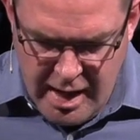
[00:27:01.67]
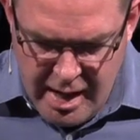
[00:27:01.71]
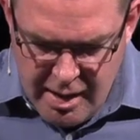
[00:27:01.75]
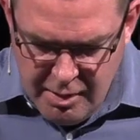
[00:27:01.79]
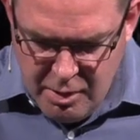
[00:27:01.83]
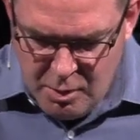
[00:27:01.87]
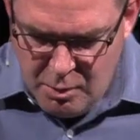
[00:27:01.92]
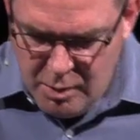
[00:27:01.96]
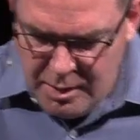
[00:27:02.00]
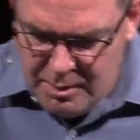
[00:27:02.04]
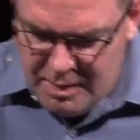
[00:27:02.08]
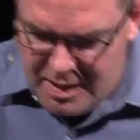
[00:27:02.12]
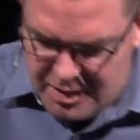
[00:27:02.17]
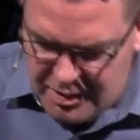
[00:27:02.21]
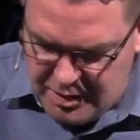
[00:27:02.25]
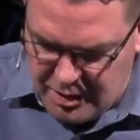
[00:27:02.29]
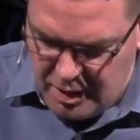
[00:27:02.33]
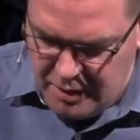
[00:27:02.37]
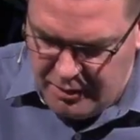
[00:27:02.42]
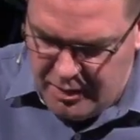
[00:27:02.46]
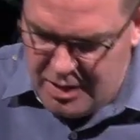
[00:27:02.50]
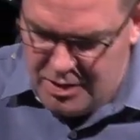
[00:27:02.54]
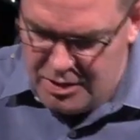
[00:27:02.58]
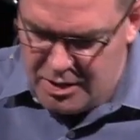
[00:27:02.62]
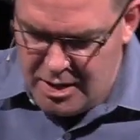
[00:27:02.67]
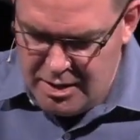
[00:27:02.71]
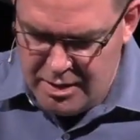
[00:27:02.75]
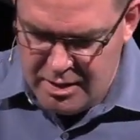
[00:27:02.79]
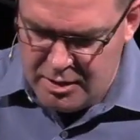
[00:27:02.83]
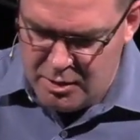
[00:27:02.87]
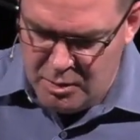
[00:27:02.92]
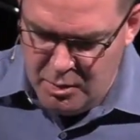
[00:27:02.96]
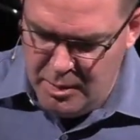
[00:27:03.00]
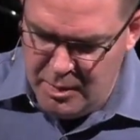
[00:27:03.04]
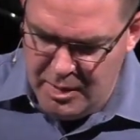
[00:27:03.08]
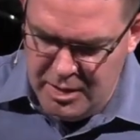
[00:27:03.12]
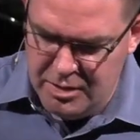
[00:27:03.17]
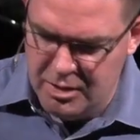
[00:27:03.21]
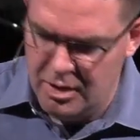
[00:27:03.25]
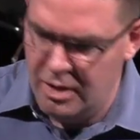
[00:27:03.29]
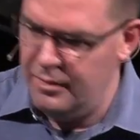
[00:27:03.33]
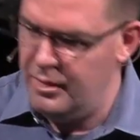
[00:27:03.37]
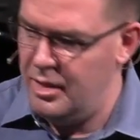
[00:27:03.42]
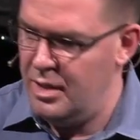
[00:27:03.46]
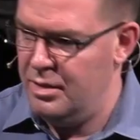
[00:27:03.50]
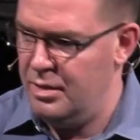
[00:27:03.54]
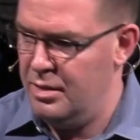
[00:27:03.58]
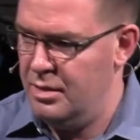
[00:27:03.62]
How can we be serving Jesus when we
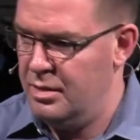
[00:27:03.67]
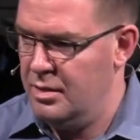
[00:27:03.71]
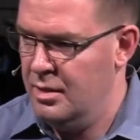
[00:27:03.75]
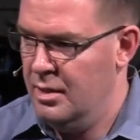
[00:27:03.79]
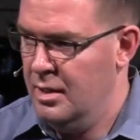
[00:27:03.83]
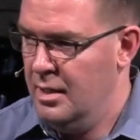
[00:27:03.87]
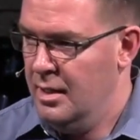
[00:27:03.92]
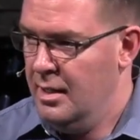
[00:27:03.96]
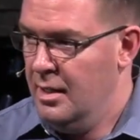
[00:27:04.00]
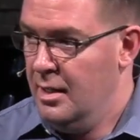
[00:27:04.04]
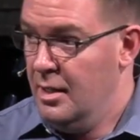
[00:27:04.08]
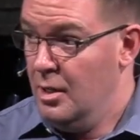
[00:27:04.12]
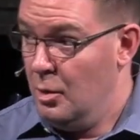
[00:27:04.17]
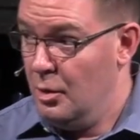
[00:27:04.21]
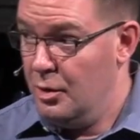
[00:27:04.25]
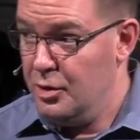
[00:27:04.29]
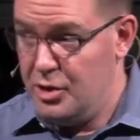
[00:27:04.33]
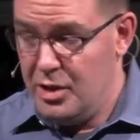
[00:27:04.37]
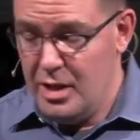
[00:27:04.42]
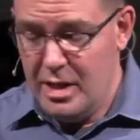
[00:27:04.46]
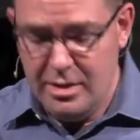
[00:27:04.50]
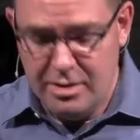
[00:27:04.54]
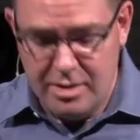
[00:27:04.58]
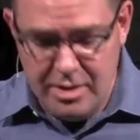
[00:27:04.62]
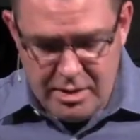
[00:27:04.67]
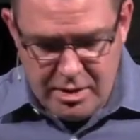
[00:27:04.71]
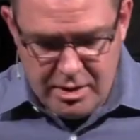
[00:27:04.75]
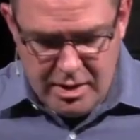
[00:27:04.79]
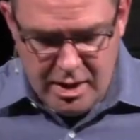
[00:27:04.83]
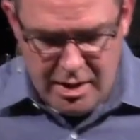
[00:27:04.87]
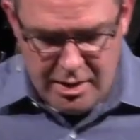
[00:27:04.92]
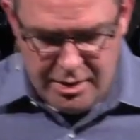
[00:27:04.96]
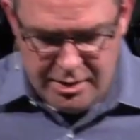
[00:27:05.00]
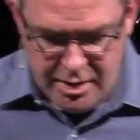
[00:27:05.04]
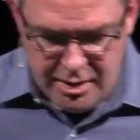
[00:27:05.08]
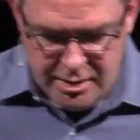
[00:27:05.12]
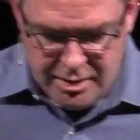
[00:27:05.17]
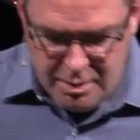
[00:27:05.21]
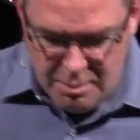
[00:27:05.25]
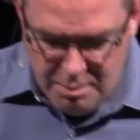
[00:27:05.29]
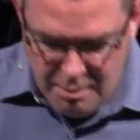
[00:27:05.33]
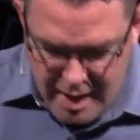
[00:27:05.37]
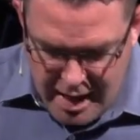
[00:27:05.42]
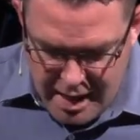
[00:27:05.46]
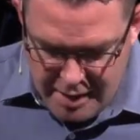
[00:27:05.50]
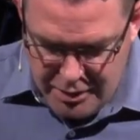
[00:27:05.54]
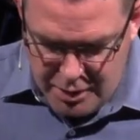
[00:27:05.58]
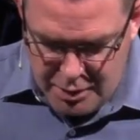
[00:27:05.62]
serve others? Well, Jesus tells us
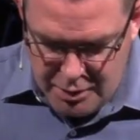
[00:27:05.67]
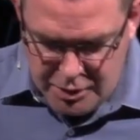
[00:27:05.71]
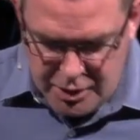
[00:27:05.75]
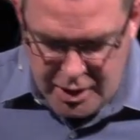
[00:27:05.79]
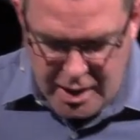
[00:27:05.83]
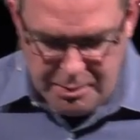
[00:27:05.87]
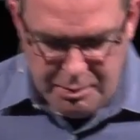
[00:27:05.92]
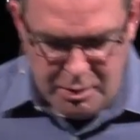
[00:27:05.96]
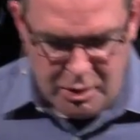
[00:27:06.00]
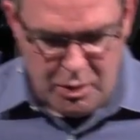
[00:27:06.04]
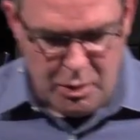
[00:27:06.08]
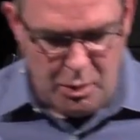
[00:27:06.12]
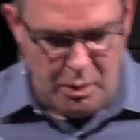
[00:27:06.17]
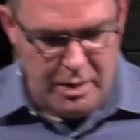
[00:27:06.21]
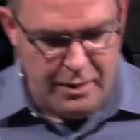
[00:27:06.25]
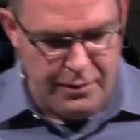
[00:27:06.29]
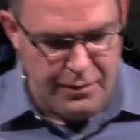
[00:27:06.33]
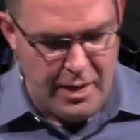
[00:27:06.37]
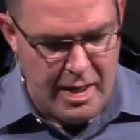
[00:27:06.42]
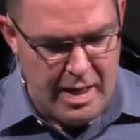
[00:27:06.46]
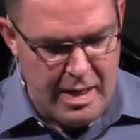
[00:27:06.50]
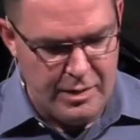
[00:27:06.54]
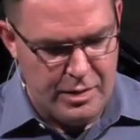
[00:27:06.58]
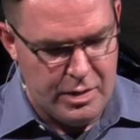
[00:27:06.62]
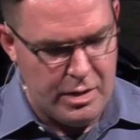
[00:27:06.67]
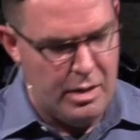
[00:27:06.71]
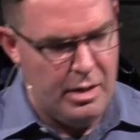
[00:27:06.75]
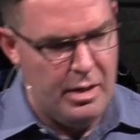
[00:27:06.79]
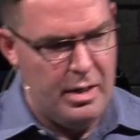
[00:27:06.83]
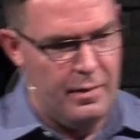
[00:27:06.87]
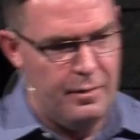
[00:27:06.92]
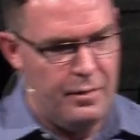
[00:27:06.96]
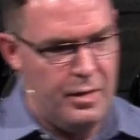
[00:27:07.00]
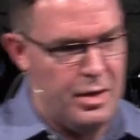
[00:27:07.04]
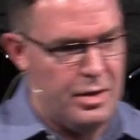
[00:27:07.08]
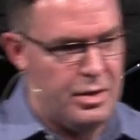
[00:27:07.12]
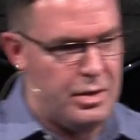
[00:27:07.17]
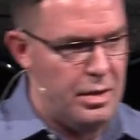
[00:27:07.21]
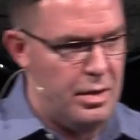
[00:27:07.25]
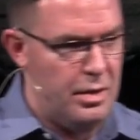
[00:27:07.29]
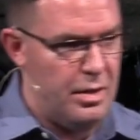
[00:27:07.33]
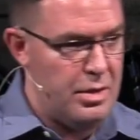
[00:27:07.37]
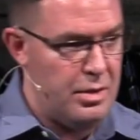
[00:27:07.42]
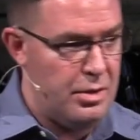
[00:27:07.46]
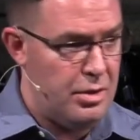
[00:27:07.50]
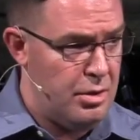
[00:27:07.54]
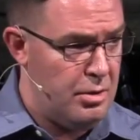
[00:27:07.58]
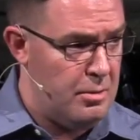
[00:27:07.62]
in Matthew chapter 25, starting in verse
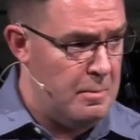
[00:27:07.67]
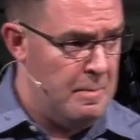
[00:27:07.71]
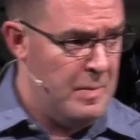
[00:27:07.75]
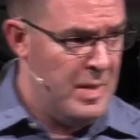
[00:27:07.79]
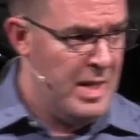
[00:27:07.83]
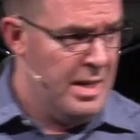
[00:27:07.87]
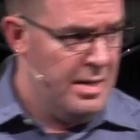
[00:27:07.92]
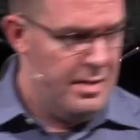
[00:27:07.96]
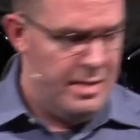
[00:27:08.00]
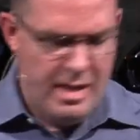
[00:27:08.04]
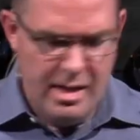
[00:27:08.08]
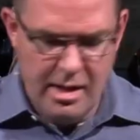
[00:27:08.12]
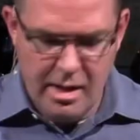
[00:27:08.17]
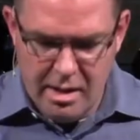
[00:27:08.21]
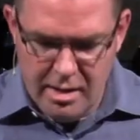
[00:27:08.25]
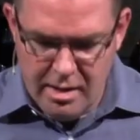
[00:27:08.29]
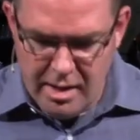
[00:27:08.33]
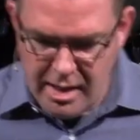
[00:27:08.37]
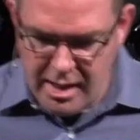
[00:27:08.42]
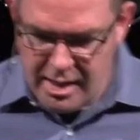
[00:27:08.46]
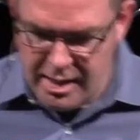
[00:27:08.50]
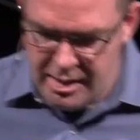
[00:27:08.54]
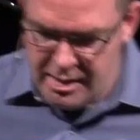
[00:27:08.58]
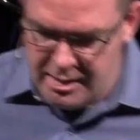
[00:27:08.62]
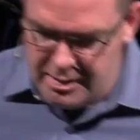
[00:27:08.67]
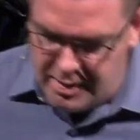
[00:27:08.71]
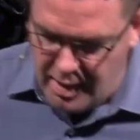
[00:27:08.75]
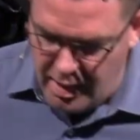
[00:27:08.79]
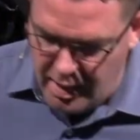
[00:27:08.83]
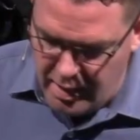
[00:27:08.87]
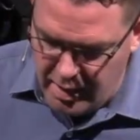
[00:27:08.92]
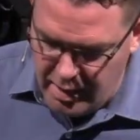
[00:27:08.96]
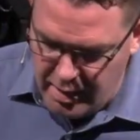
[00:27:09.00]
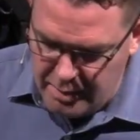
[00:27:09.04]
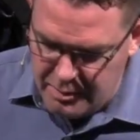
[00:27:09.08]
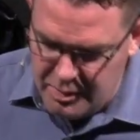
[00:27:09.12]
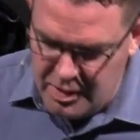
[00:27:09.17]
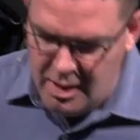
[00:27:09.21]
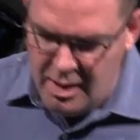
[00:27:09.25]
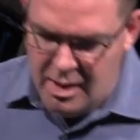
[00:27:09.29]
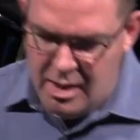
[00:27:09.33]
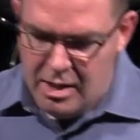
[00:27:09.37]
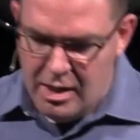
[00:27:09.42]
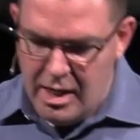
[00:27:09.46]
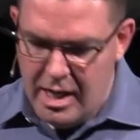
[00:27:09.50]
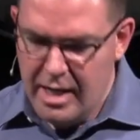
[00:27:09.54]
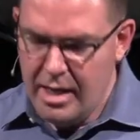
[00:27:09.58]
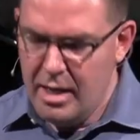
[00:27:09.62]
32, that in the end times,
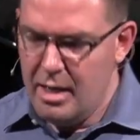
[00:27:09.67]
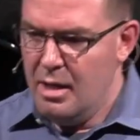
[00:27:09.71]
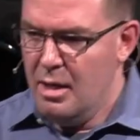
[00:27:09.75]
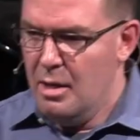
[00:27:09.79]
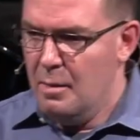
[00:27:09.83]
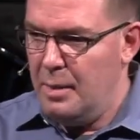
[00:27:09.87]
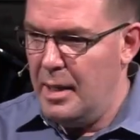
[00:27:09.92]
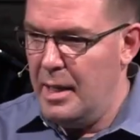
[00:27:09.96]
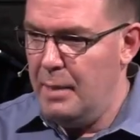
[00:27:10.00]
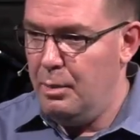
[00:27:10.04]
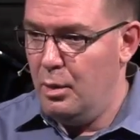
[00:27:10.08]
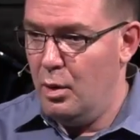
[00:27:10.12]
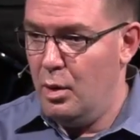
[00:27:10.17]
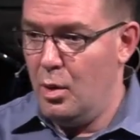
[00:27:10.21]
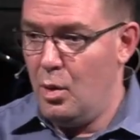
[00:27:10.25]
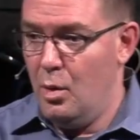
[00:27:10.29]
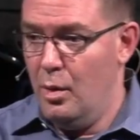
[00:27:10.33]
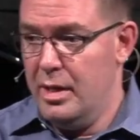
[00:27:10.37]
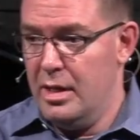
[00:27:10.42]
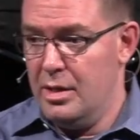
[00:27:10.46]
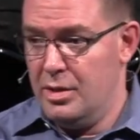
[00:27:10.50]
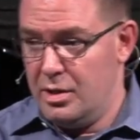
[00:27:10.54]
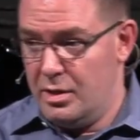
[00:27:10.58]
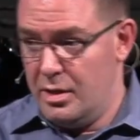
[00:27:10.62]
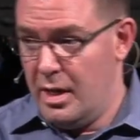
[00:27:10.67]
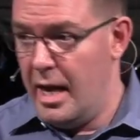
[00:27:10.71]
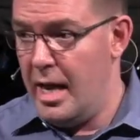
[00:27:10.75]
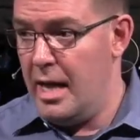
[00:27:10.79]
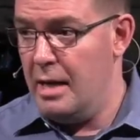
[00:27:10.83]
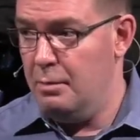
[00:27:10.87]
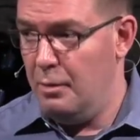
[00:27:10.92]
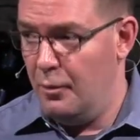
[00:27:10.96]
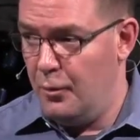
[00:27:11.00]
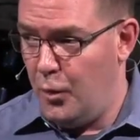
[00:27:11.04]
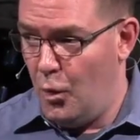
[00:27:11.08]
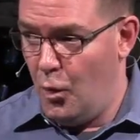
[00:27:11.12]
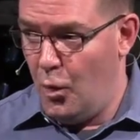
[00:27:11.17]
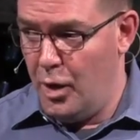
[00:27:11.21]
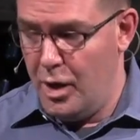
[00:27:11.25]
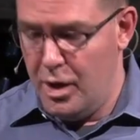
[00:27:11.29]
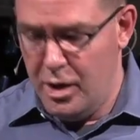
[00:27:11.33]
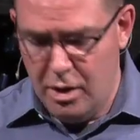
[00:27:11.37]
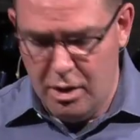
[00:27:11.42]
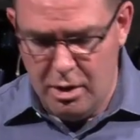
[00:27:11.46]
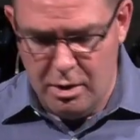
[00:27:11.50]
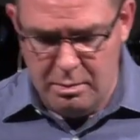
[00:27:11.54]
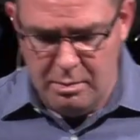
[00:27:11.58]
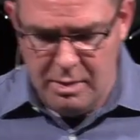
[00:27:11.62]
people are going to stand before
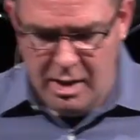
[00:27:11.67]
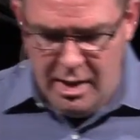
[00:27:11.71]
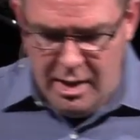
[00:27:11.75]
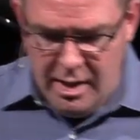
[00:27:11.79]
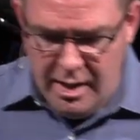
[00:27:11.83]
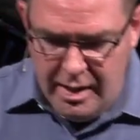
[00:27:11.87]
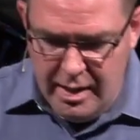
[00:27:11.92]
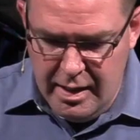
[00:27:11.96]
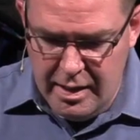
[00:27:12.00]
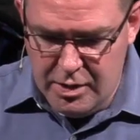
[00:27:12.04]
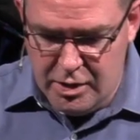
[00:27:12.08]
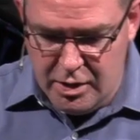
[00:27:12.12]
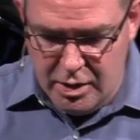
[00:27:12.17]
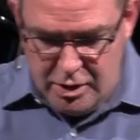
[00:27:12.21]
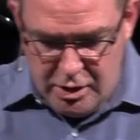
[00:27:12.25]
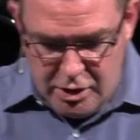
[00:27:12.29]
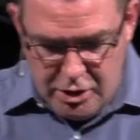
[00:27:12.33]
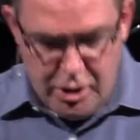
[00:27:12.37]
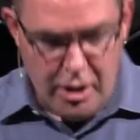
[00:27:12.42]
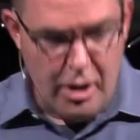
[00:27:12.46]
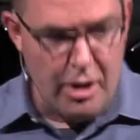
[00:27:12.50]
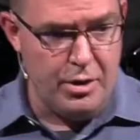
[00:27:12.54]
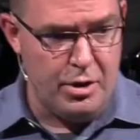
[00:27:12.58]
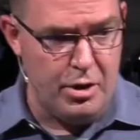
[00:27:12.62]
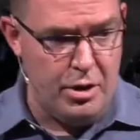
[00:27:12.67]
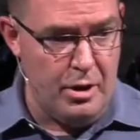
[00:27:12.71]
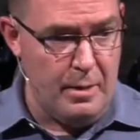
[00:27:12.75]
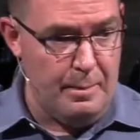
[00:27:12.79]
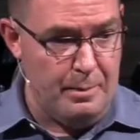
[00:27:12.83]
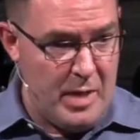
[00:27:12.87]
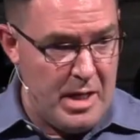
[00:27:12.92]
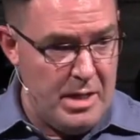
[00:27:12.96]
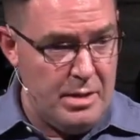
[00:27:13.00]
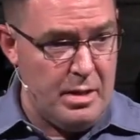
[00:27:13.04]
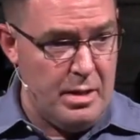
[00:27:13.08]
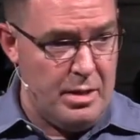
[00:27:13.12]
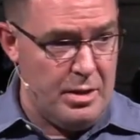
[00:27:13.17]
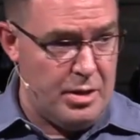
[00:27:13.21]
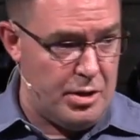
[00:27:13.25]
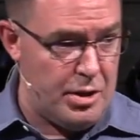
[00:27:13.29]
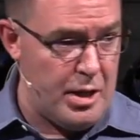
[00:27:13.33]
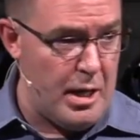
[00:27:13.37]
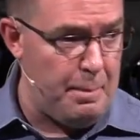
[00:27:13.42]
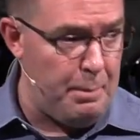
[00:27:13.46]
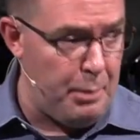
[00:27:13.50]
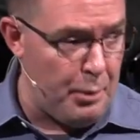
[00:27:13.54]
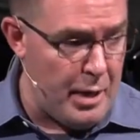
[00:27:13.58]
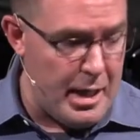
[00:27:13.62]
Him and He's going to judge them. He's going to
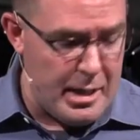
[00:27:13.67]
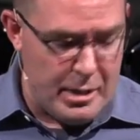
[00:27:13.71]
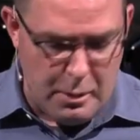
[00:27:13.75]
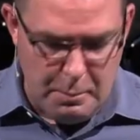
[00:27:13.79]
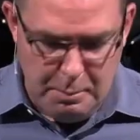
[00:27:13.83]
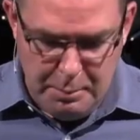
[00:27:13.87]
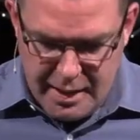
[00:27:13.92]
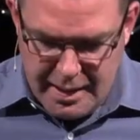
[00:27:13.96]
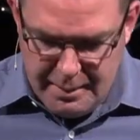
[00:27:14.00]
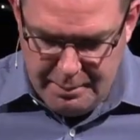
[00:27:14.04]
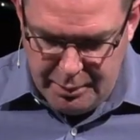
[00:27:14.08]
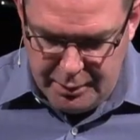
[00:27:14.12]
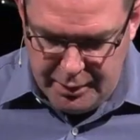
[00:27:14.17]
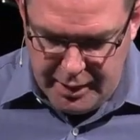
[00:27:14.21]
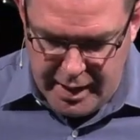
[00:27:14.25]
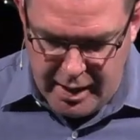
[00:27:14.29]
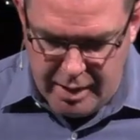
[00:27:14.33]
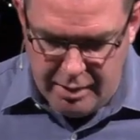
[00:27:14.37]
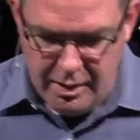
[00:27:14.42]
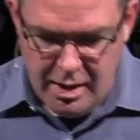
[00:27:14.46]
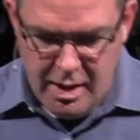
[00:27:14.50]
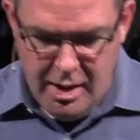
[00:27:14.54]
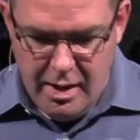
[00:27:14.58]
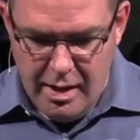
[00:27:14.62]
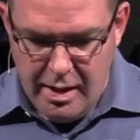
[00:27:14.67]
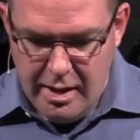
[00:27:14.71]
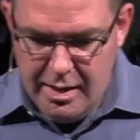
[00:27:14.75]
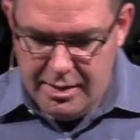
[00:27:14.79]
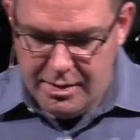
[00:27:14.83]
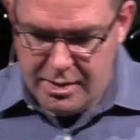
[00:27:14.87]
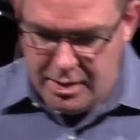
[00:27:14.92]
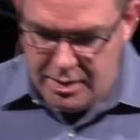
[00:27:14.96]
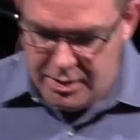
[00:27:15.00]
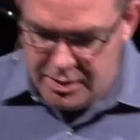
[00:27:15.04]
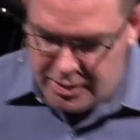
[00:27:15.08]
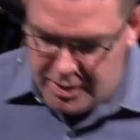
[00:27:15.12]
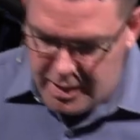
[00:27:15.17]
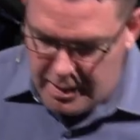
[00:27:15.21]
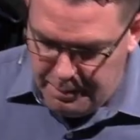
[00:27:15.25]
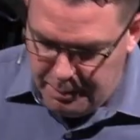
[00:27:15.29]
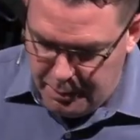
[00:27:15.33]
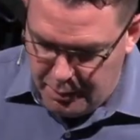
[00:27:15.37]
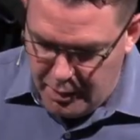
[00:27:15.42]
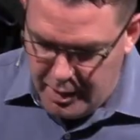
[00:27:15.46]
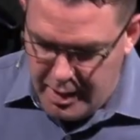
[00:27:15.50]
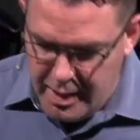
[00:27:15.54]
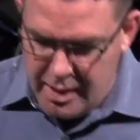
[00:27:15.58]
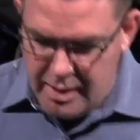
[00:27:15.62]
separate the people out, and He's going to
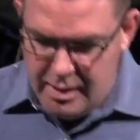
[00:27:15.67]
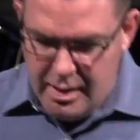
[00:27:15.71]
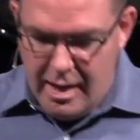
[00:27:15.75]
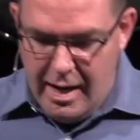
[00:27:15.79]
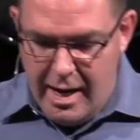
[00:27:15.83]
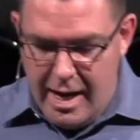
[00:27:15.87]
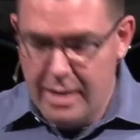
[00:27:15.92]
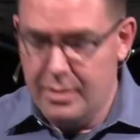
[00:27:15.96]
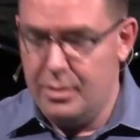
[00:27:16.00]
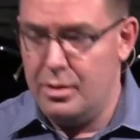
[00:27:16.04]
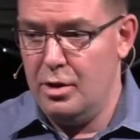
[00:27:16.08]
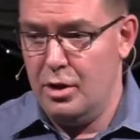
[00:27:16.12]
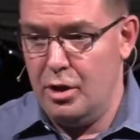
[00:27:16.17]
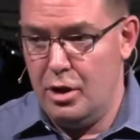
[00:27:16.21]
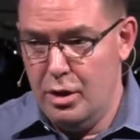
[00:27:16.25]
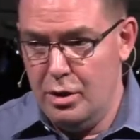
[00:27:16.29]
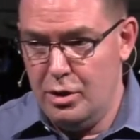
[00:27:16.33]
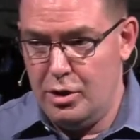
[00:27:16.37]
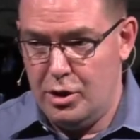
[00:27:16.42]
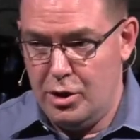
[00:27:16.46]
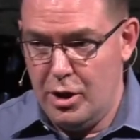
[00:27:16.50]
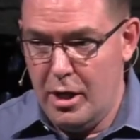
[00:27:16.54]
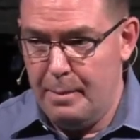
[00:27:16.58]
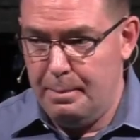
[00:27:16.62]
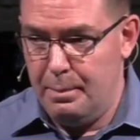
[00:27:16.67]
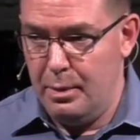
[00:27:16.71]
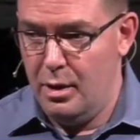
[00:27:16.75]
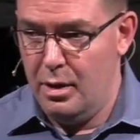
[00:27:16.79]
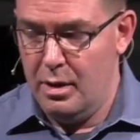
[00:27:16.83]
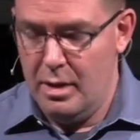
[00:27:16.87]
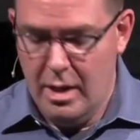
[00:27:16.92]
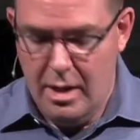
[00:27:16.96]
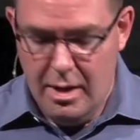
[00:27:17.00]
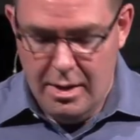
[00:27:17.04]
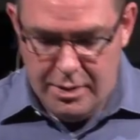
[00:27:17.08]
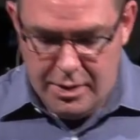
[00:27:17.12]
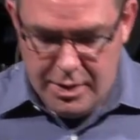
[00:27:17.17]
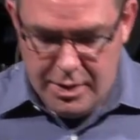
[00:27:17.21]
separate, as the good shepherd,